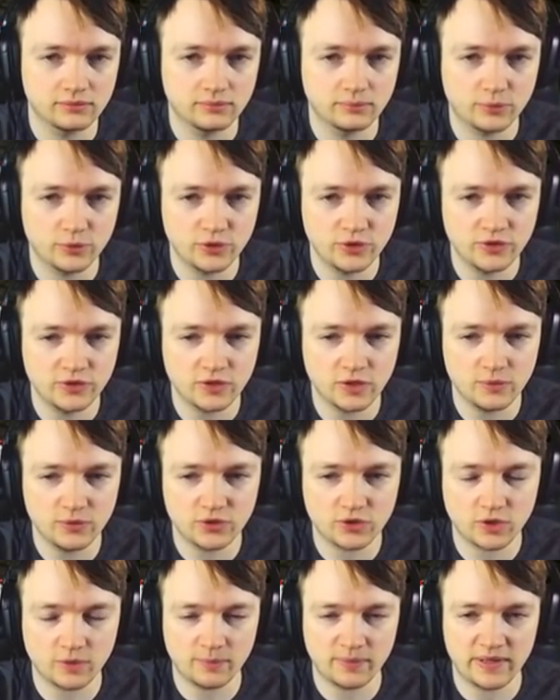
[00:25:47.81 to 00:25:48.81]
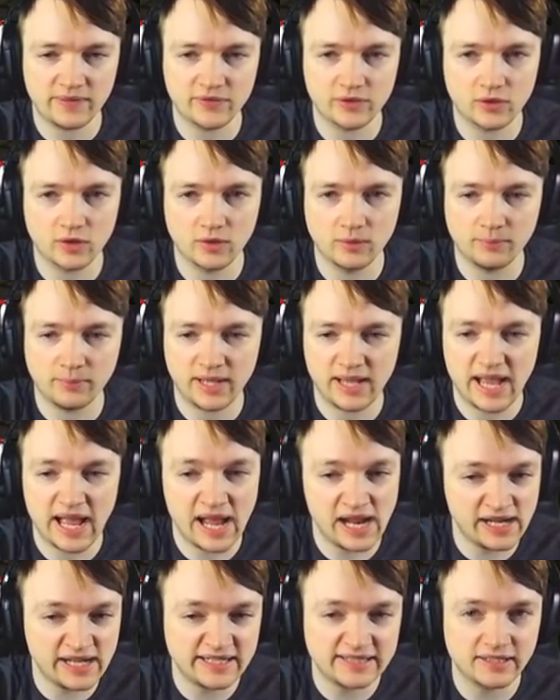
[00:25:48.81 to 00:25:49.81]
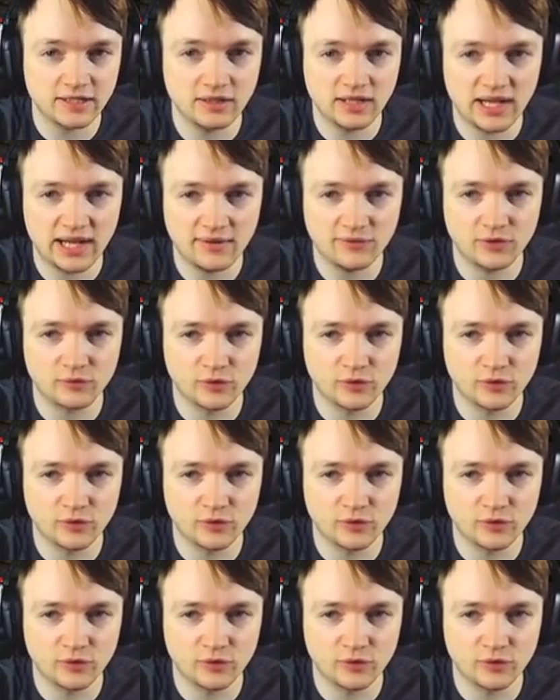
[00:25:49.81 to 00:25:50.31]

Potions always drop after combat. And I still have